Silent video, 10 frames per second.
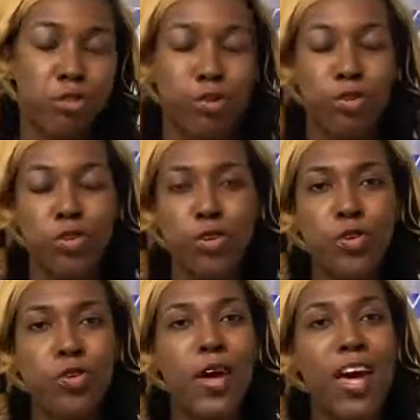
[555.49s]
were,
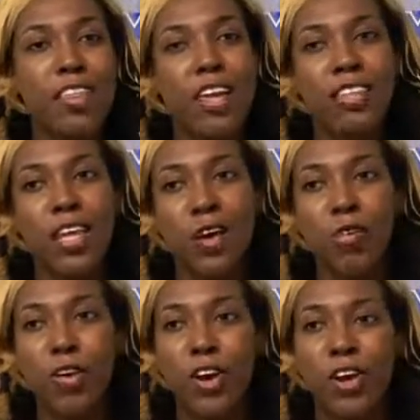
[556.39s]
knew that they
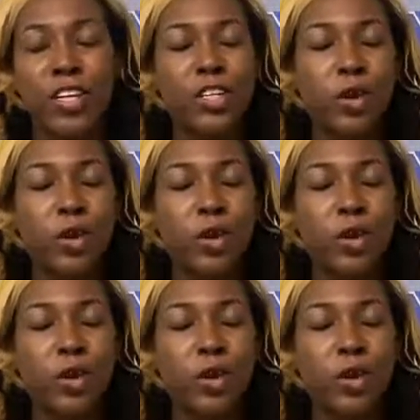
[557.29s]
were,